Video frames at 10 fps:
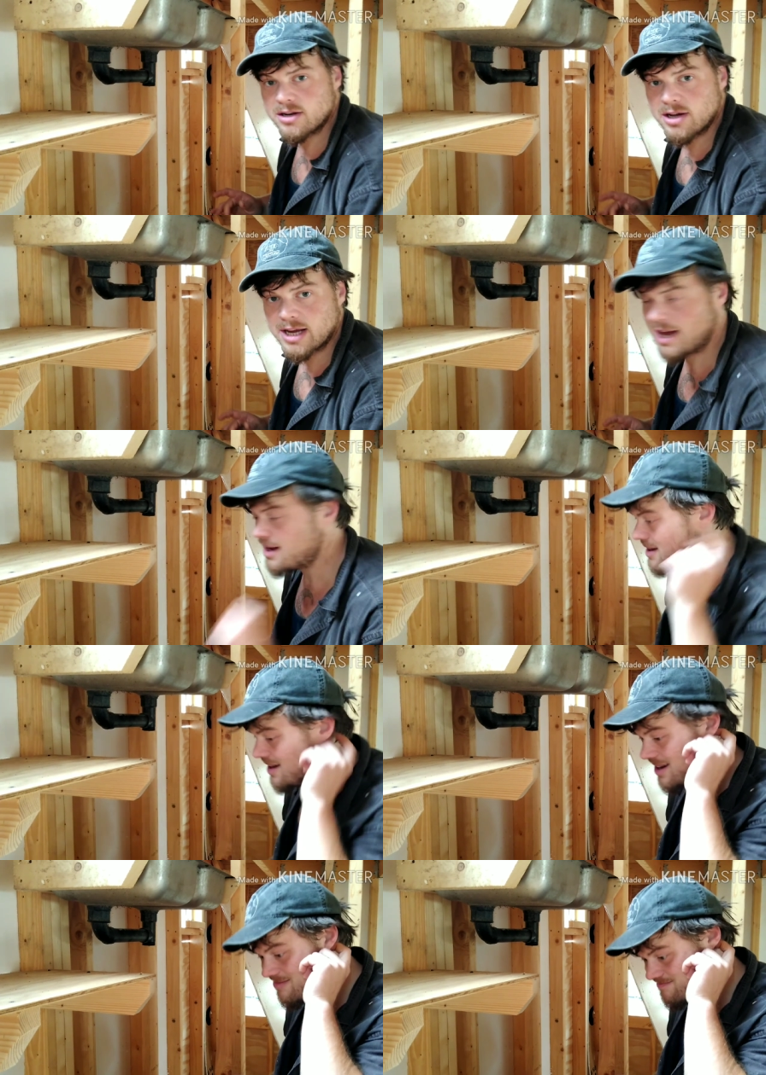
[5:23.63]
look at,
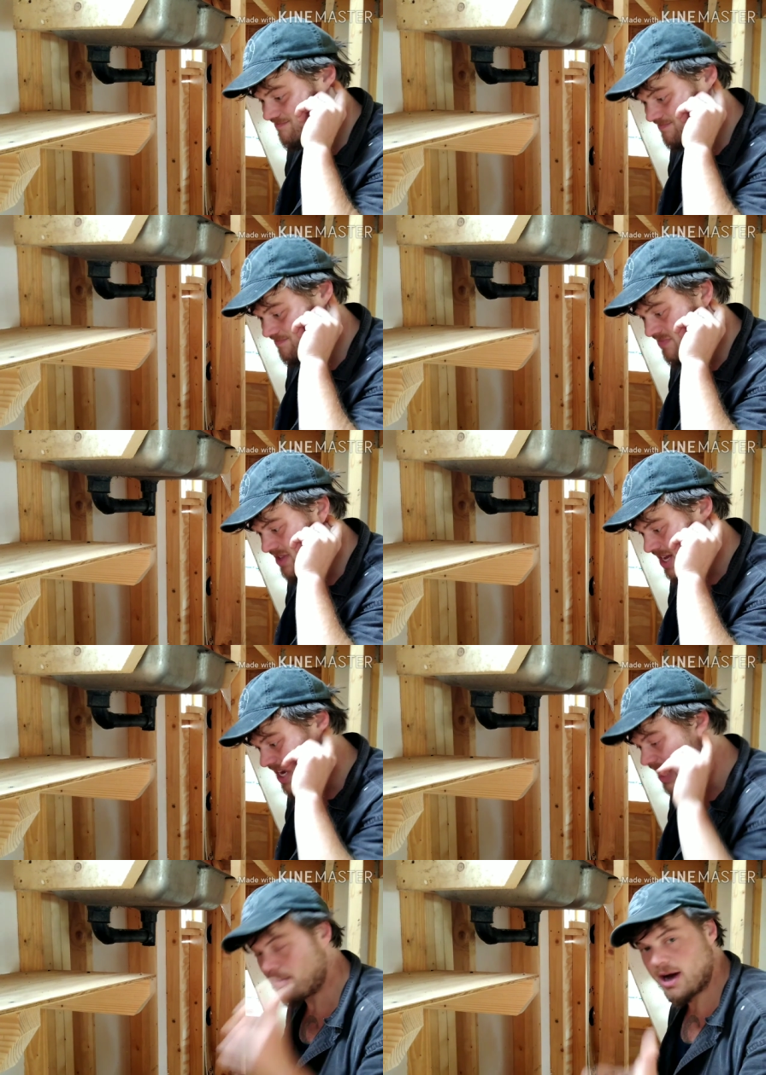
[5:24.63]

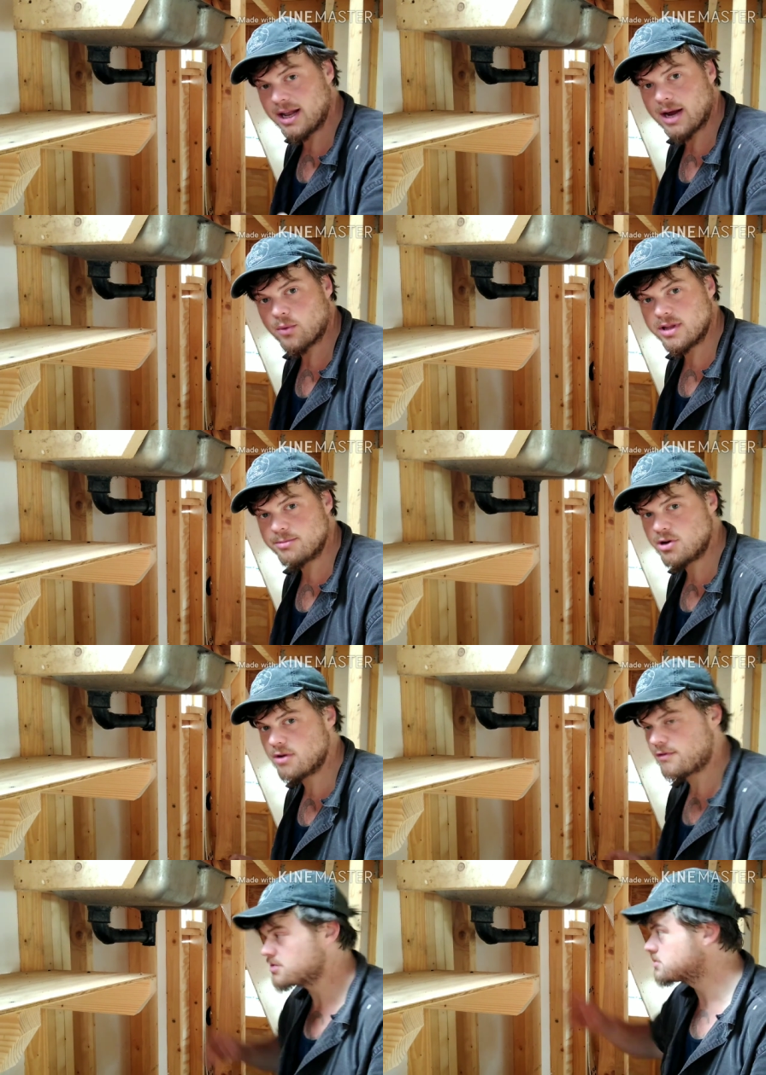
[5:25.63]
I bought like one of them
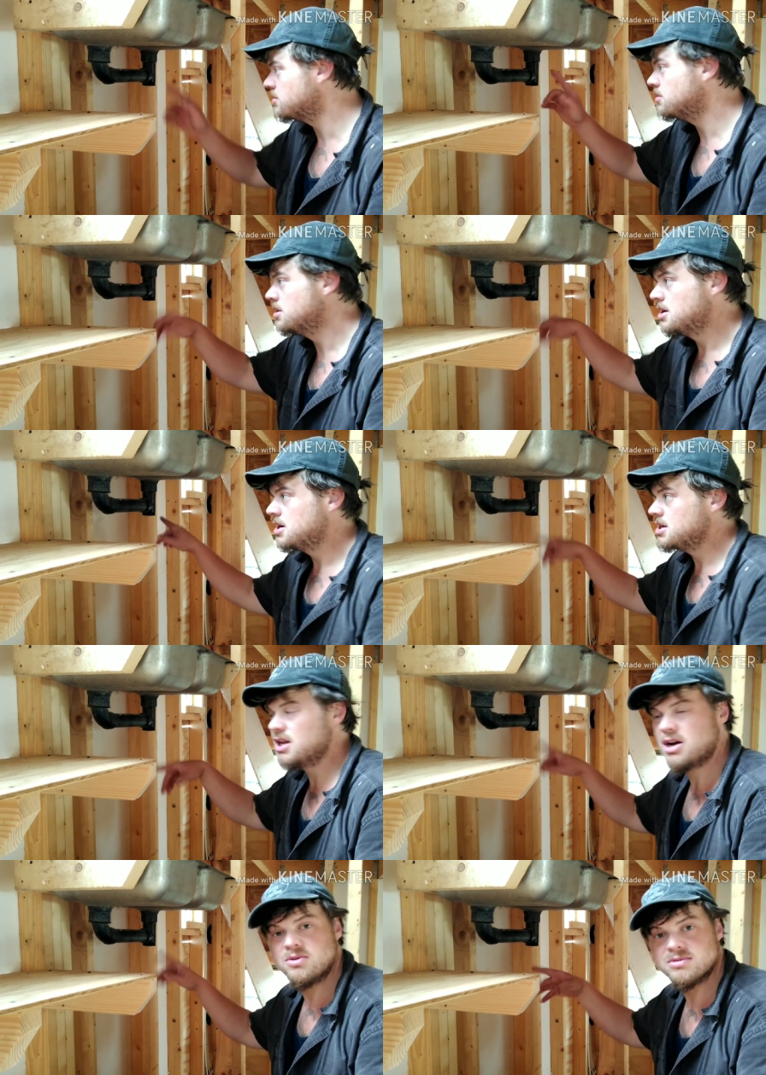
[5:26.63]
universal, you
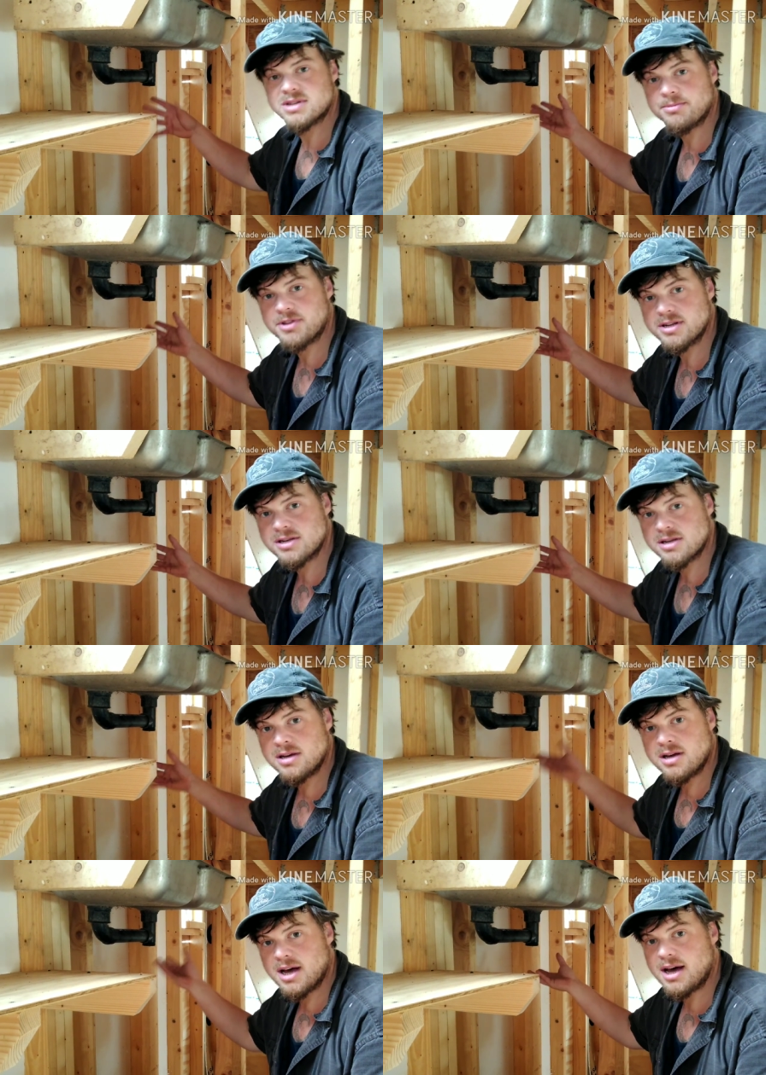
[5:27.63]
know, somethings
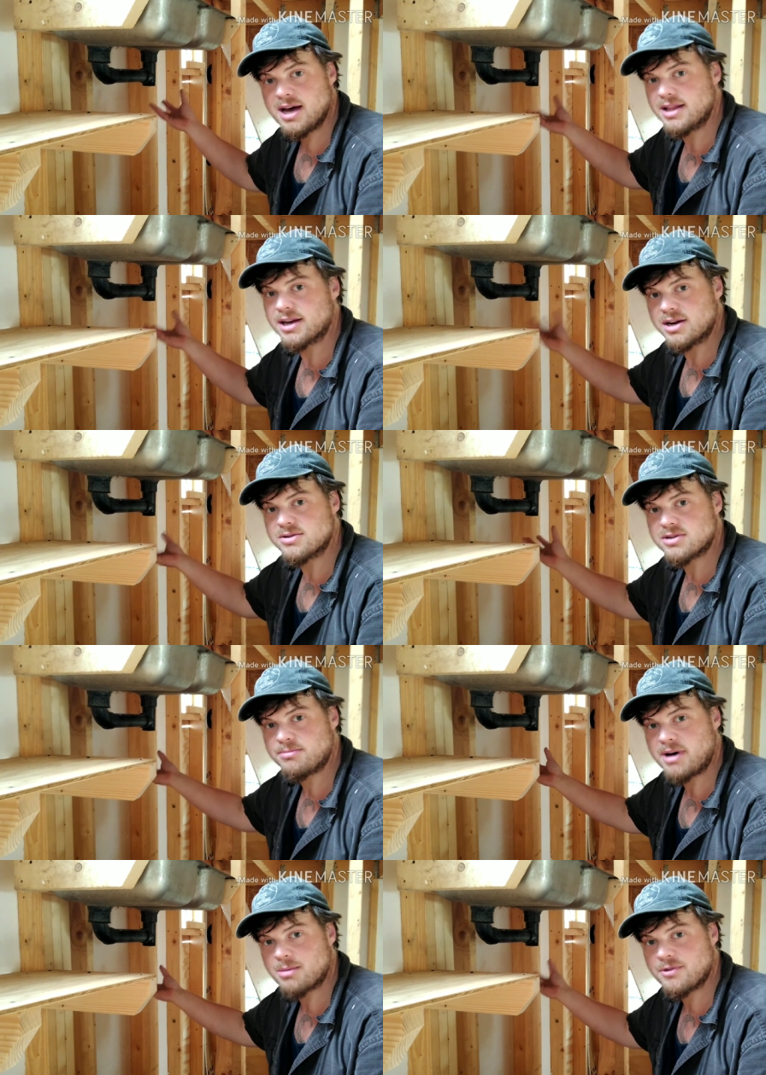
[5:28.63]
that goes on
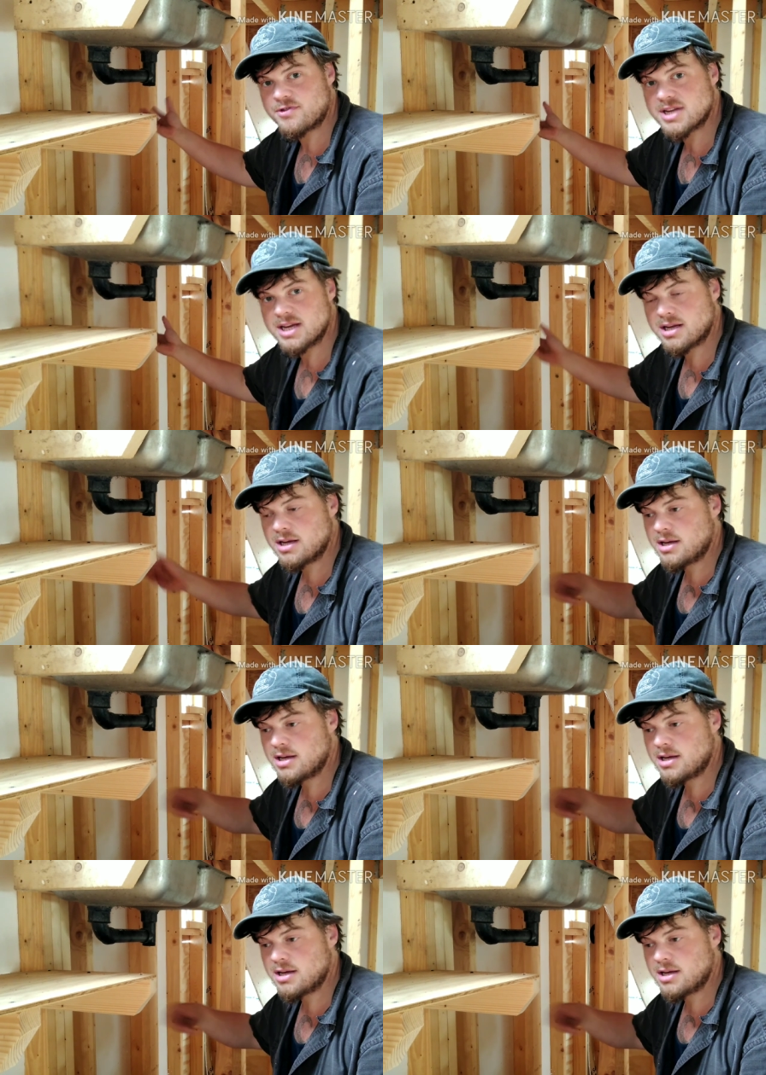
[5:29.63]
the bottom of the sink,